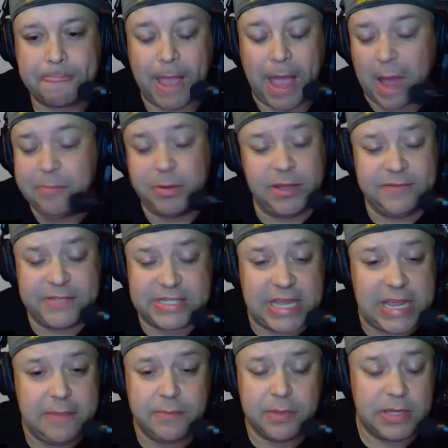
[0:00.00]
I believe
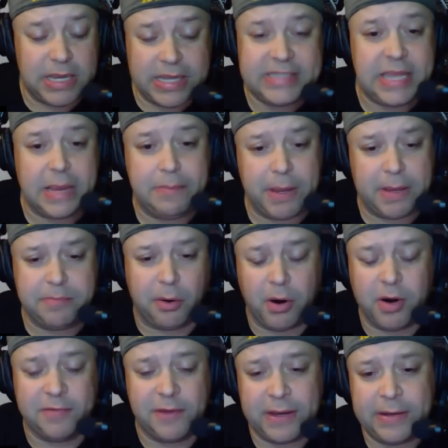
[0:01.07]
scheme is a big
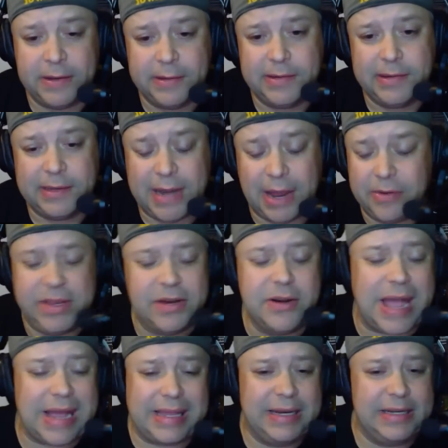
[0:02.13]
part of it. Now,
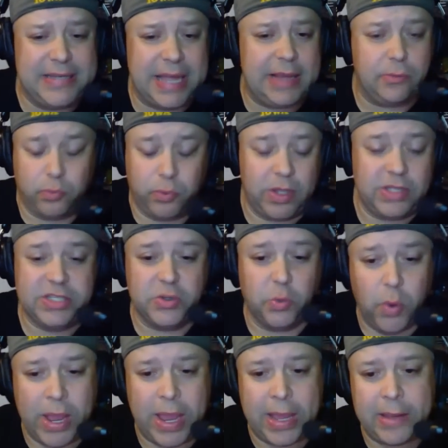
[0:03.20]
you're not going to take runs
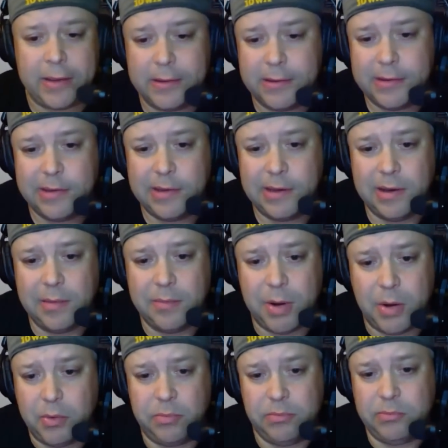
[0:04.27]
away,
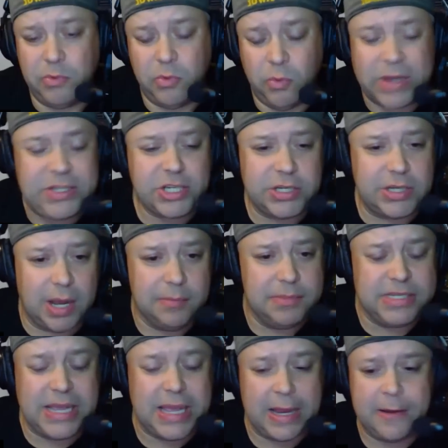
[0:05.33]
but Wetchen comes
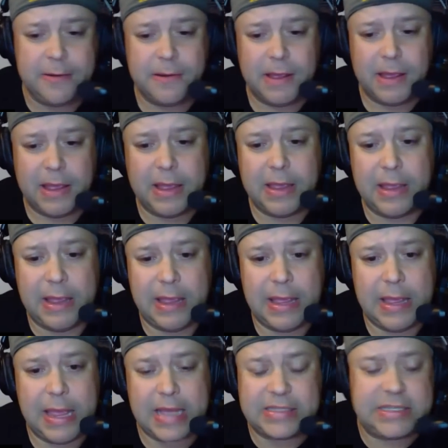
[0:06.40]
in
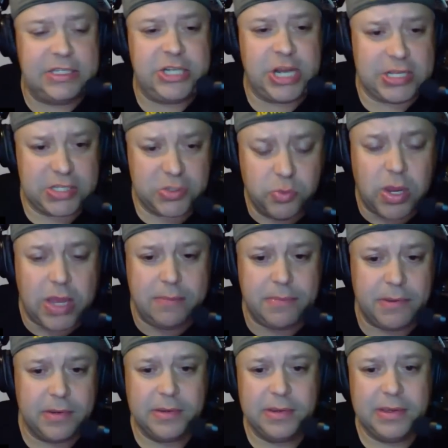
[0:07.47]
as the jet sweep.
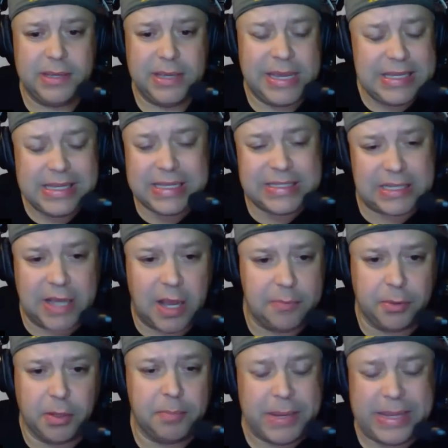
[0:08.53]
He gets a
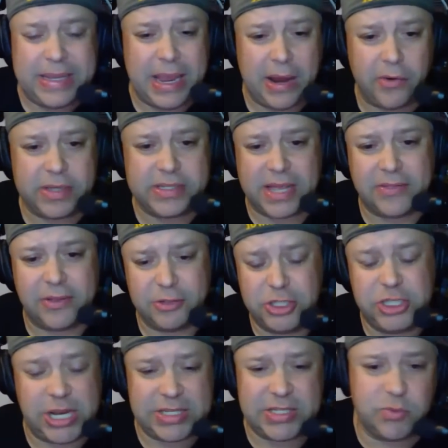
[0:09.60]
couple of big carries on those
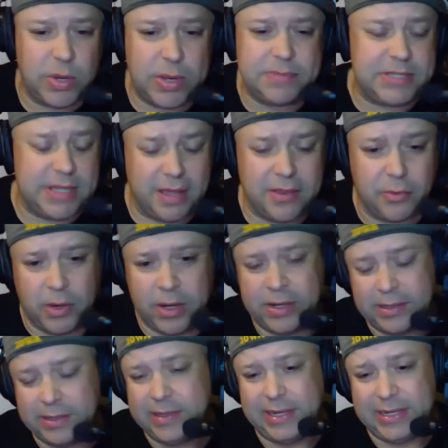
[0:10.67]
jet sweeps. The other one,
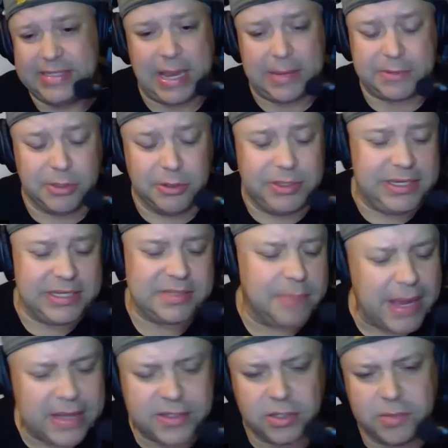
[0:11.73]
he's absolutely
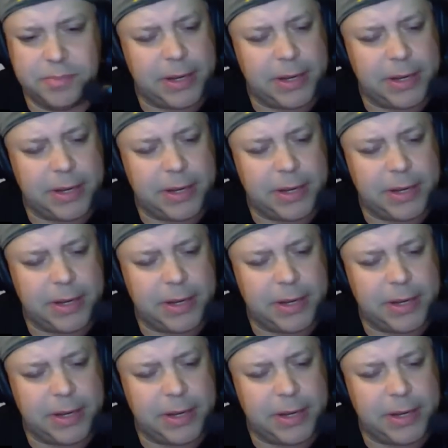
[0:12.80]
dismantled.